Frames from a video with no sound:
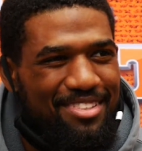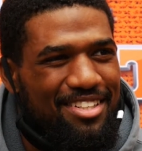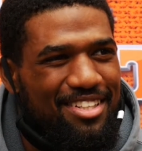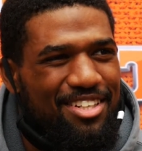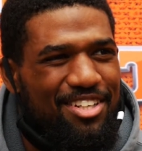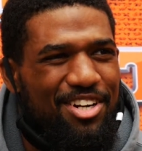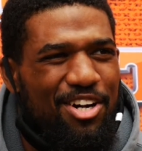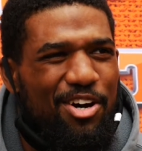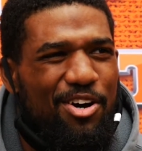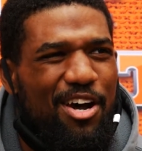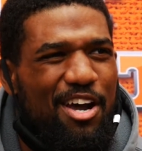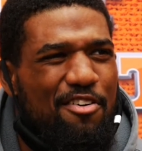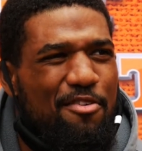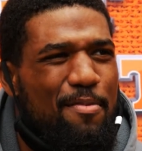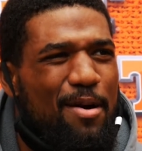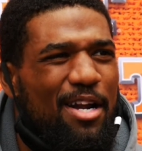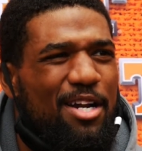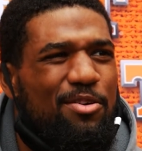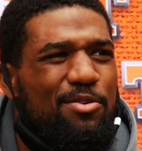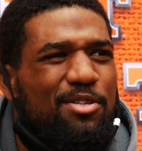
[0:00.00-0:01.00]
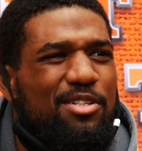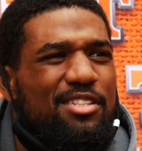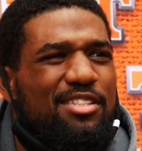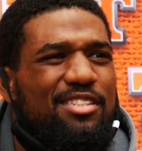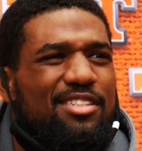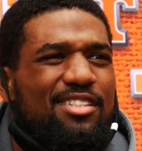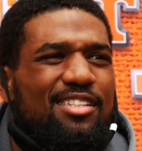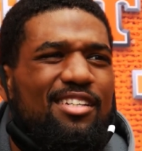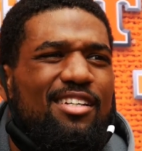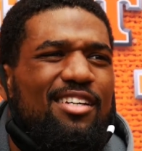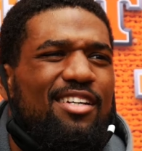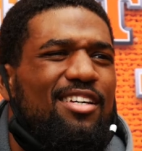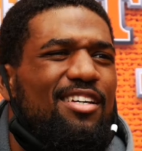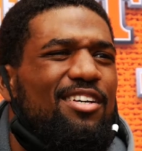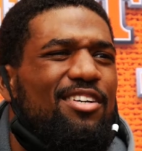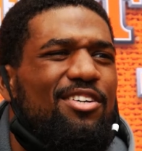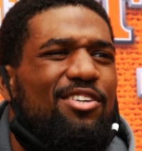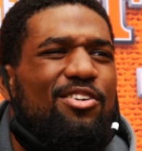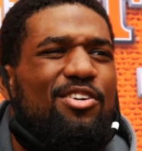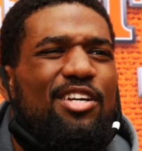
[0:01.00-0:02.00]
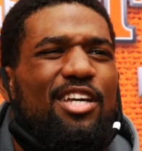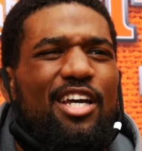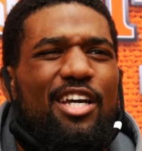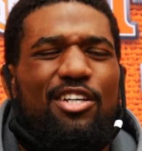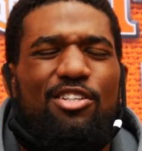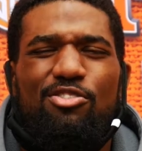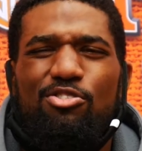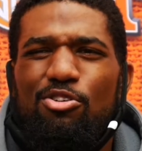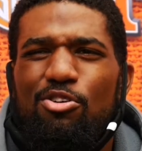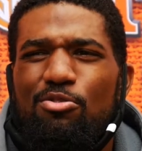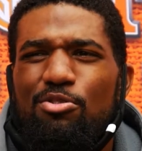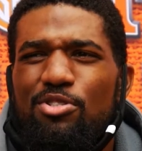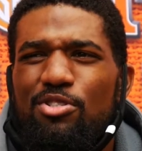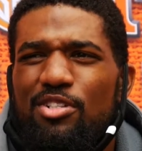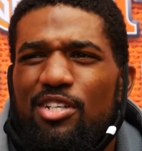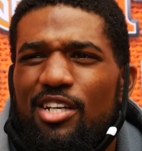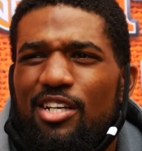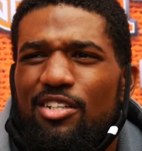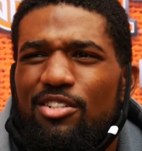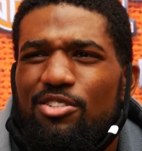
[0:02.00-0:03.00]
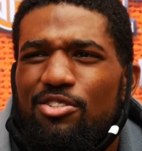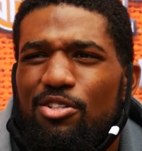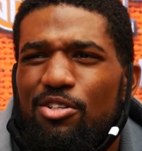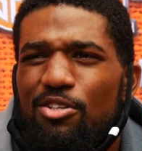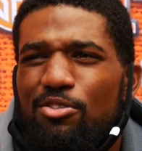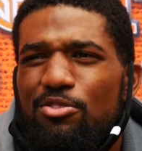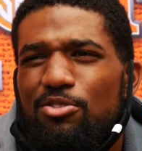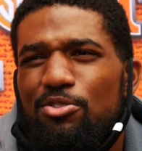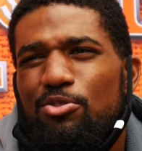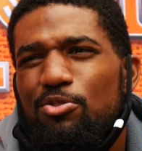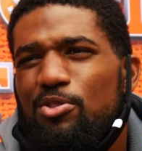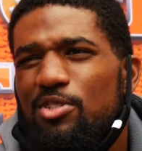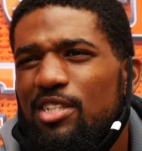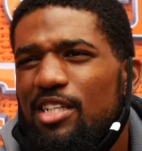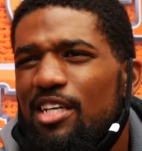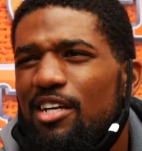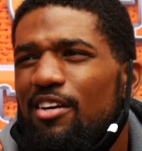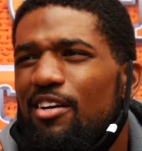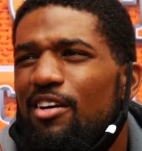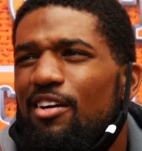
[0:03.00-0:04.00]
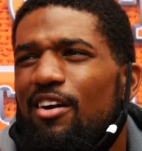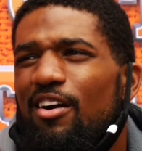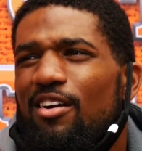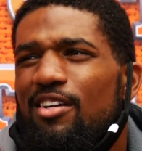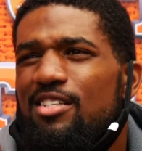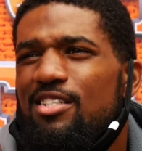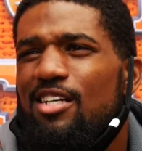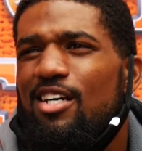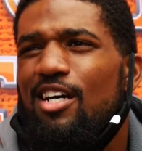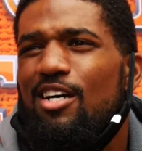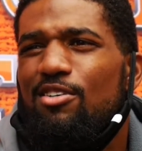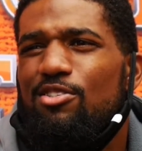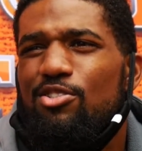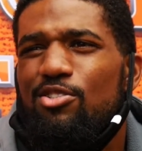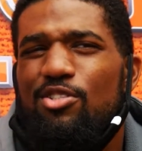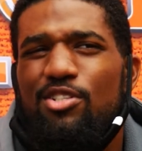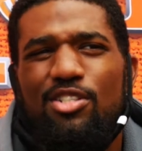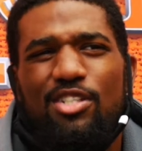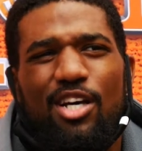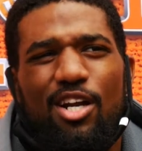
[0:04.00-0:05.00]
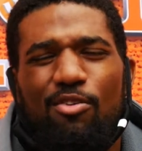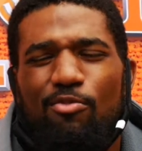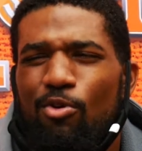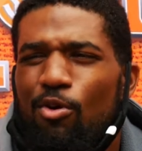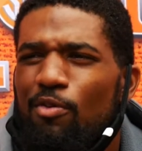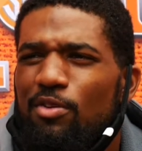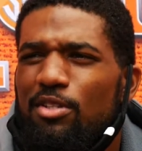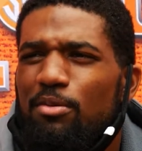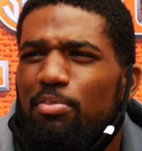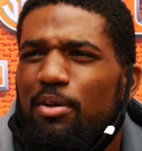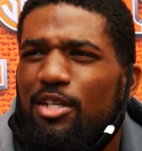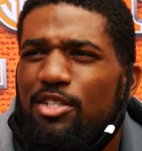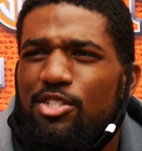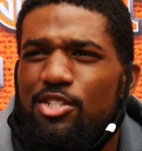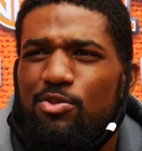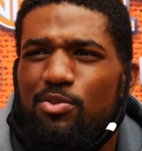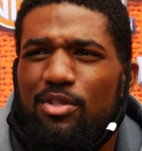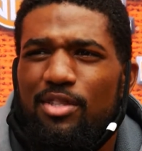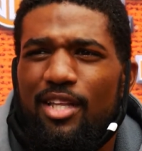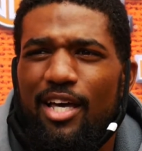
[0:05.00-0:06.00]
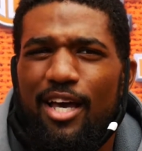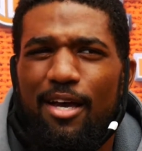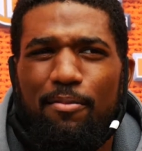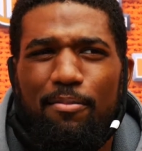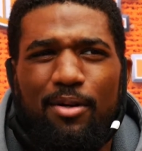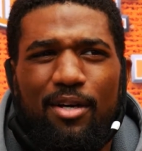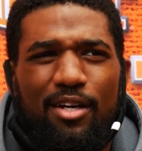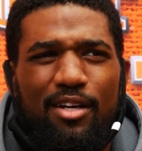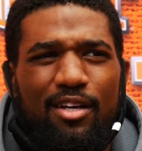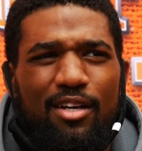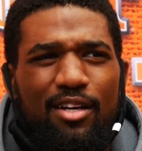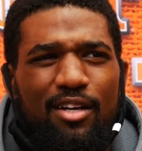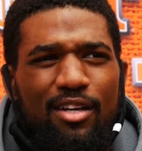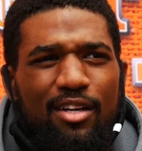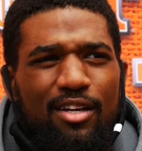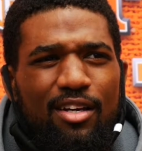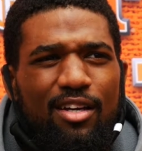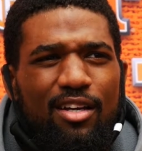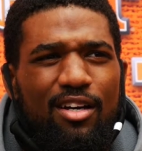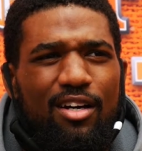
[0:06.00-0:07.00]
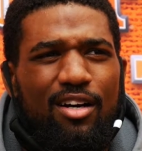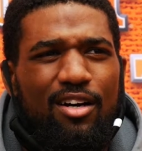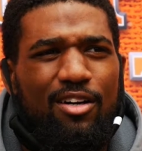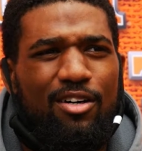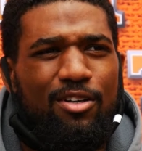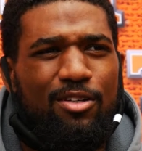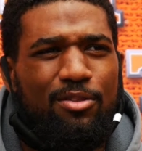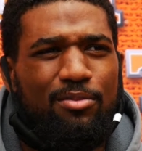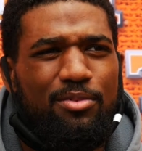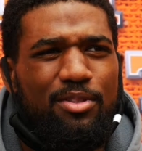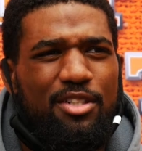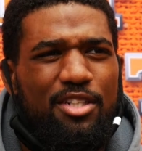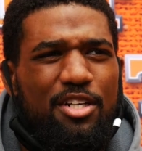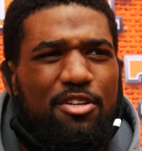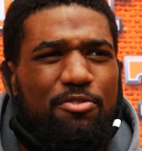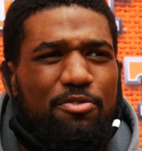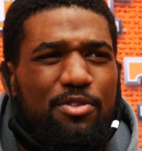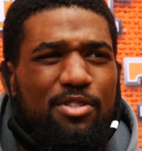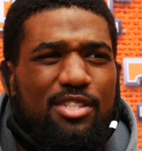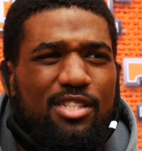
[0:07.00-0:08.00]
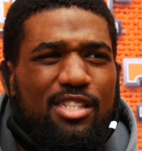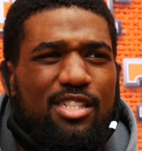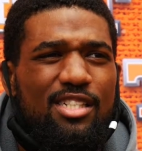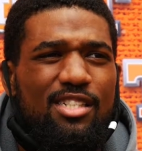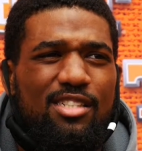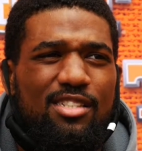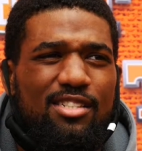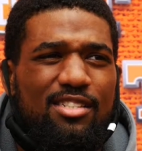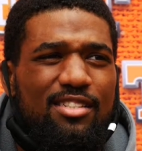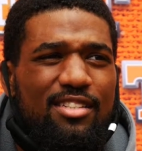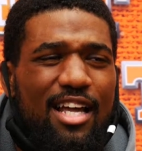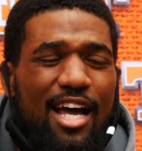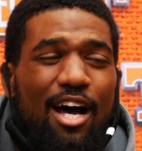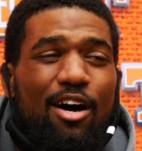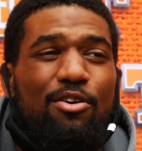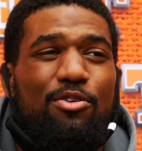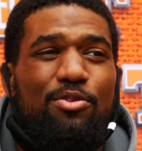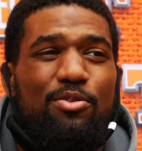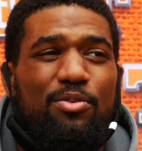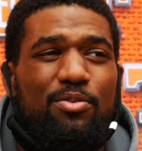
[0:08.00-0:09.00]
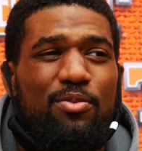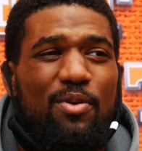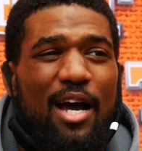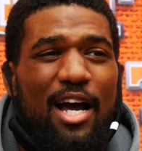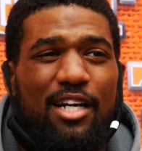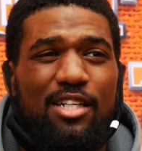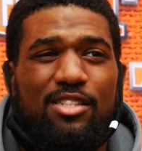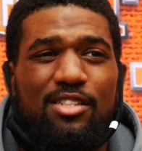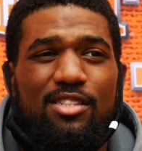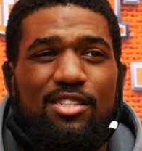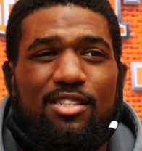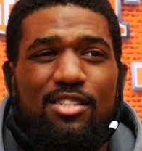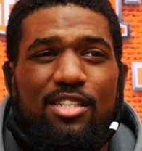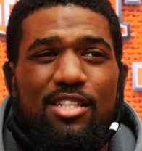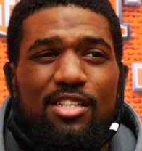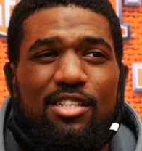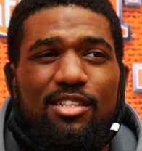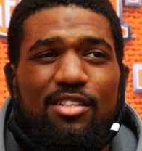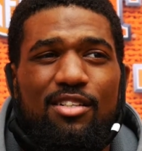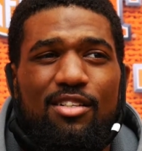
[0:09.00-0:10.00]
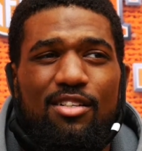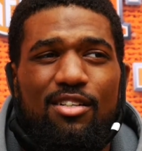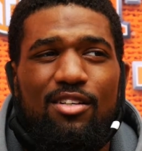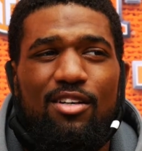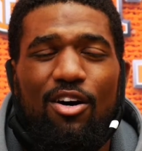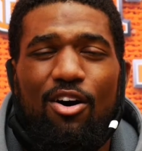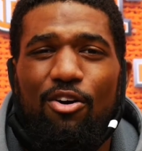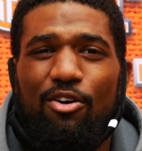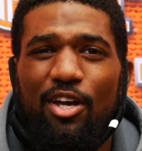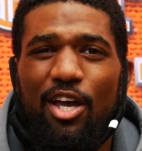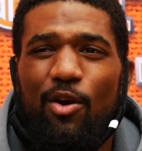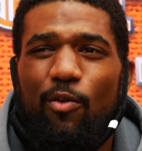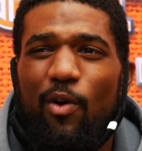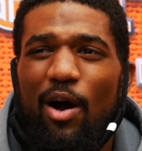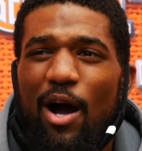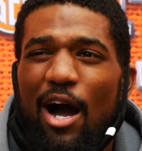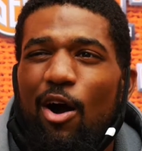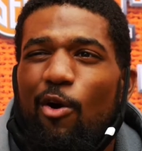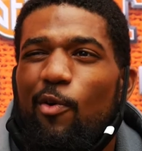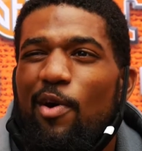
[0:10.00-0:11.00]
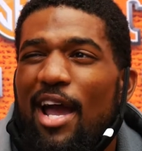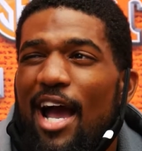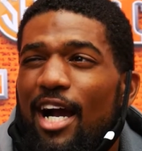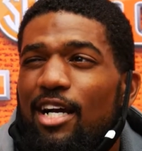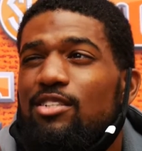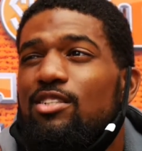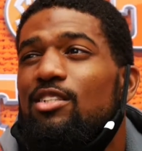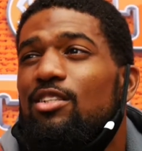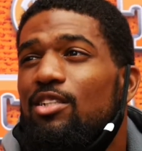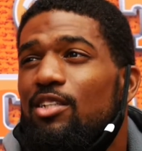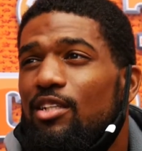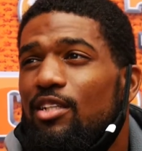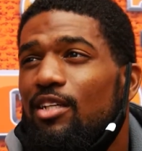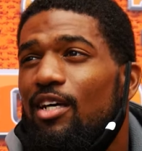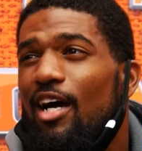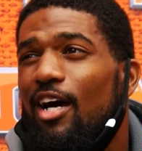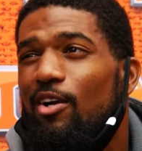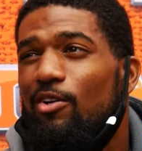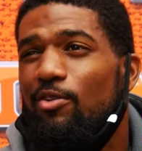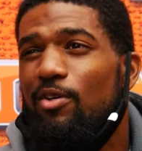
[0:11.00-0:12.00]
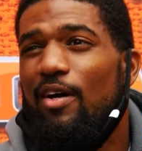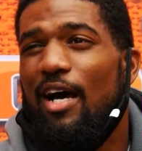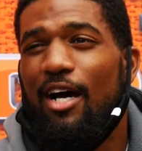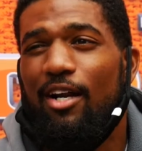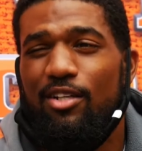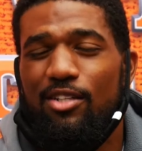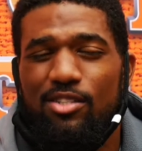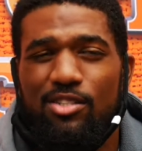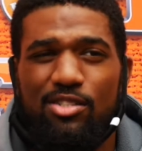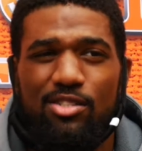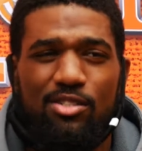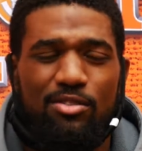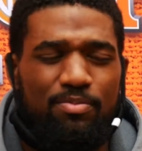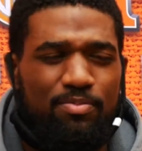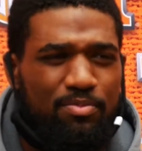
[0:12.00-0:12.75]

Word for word: you know everybody was you, you can't control what you can't control. Dudes get hurt all the time, so you just gotta roll with the punches with that. But um, the difference is now you actually see, okay, how we actually look. How how does